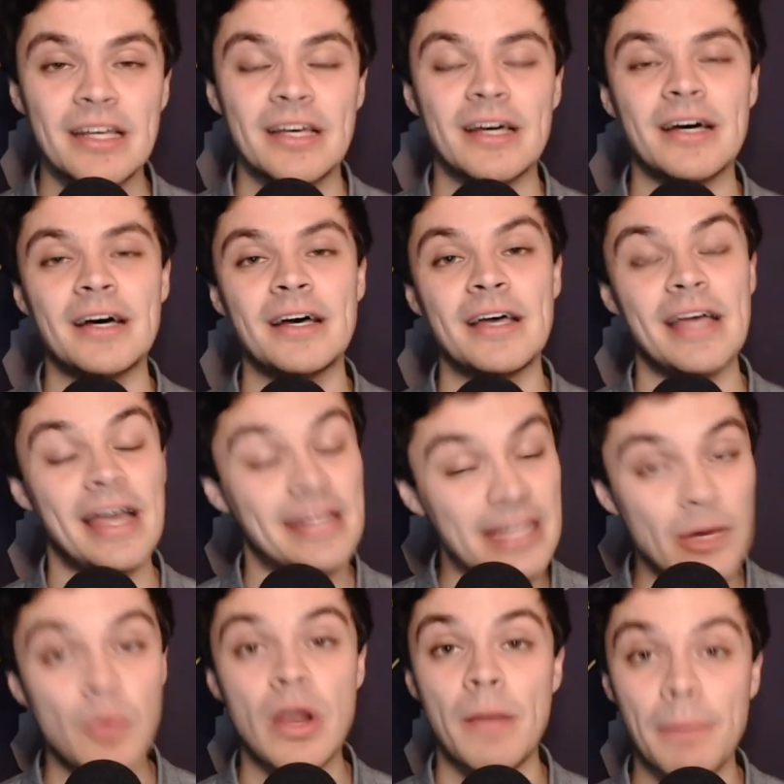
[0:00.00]
And
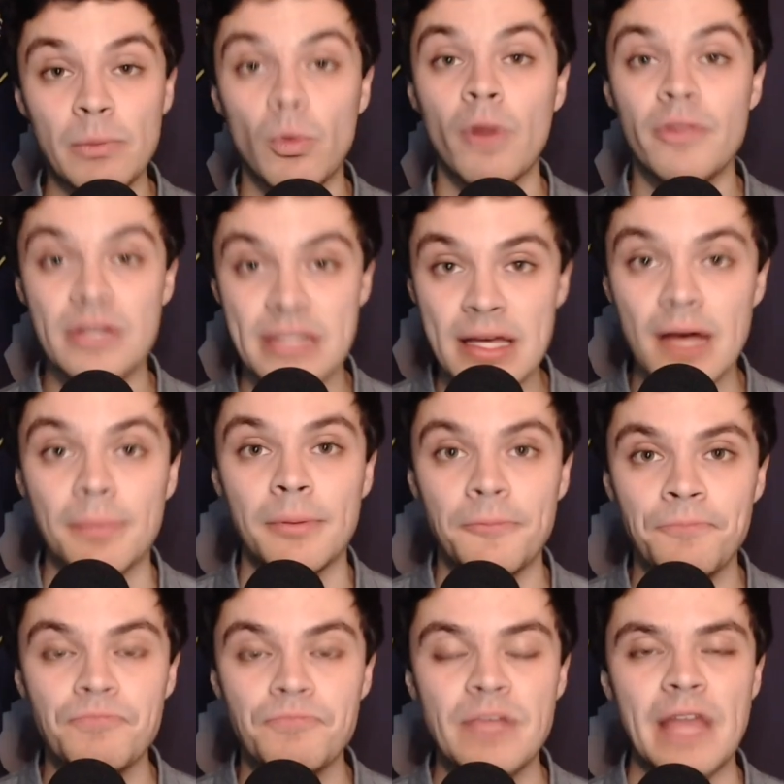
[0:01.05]
he went up and won the tip.
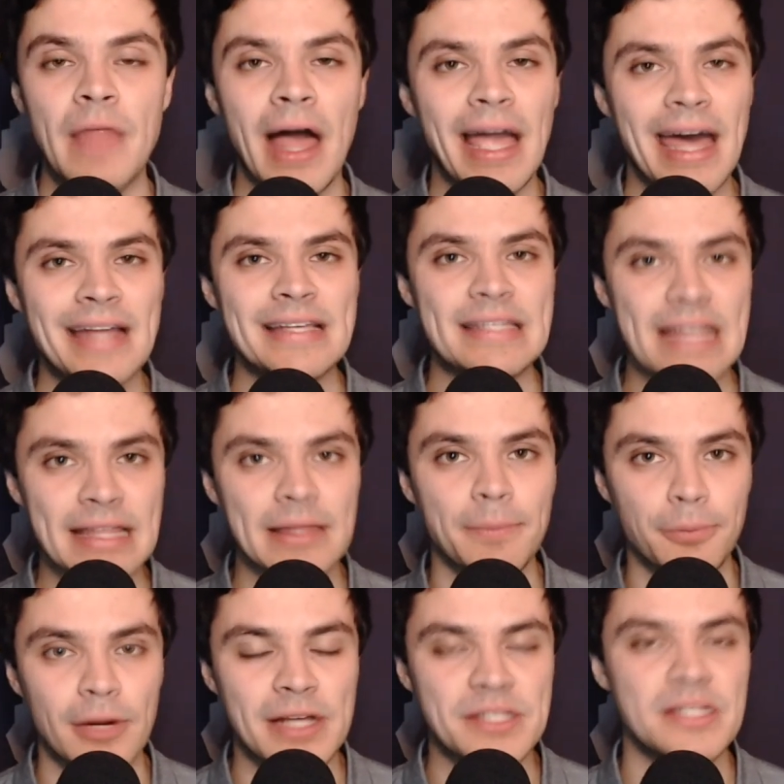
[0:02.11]
And that kind of set the
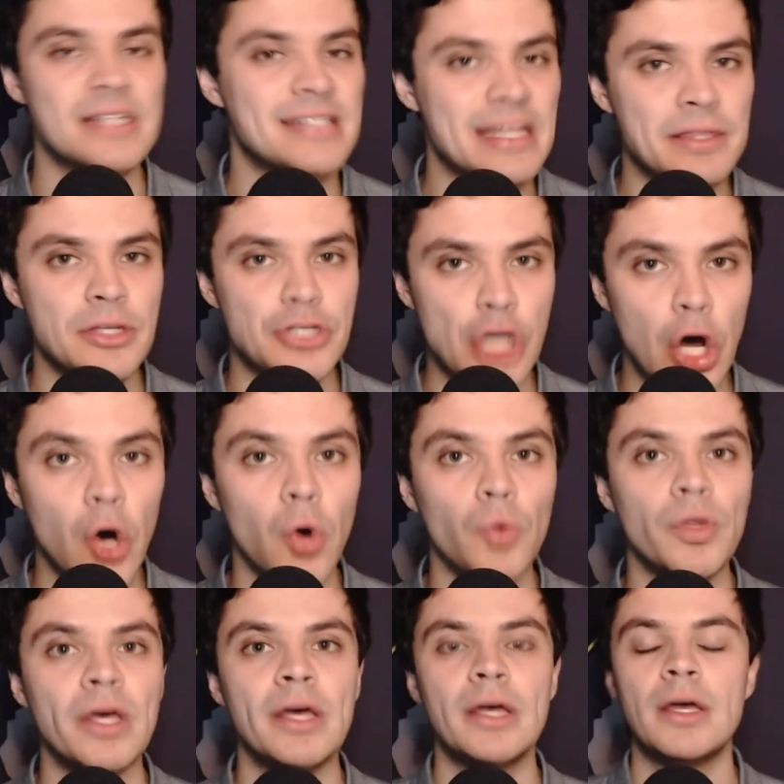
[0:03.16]
precedent, set the
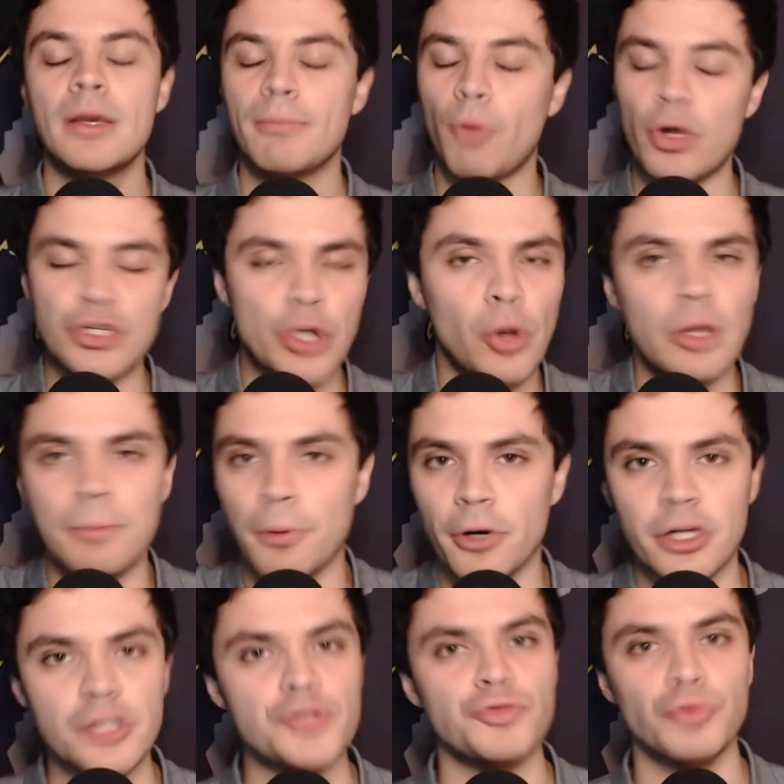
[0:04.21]
tone. Boy, Tony
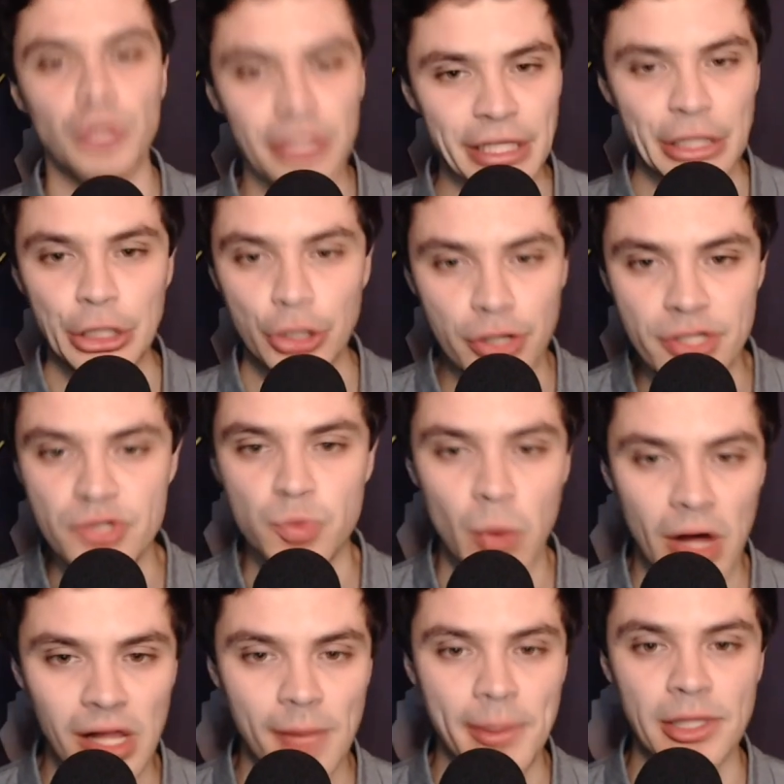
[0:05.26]
Perkins really good as
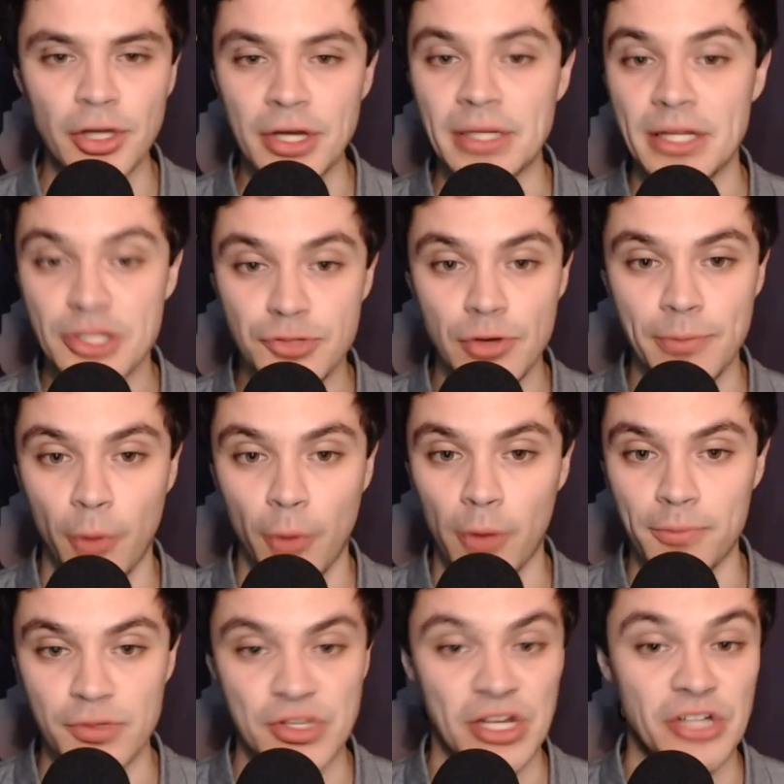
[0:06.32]
well. I mean, look at his
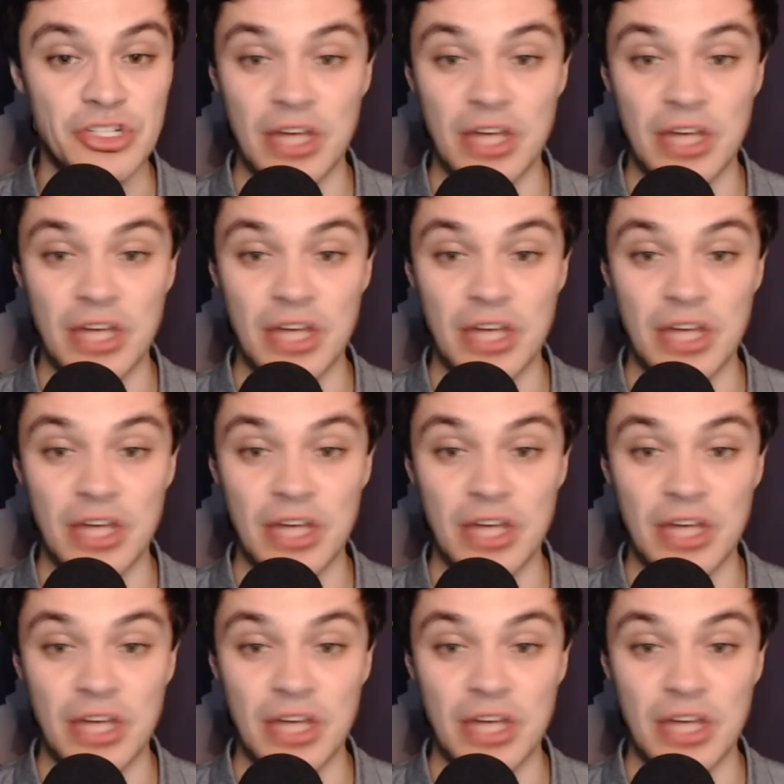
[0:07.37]
three-point percentage.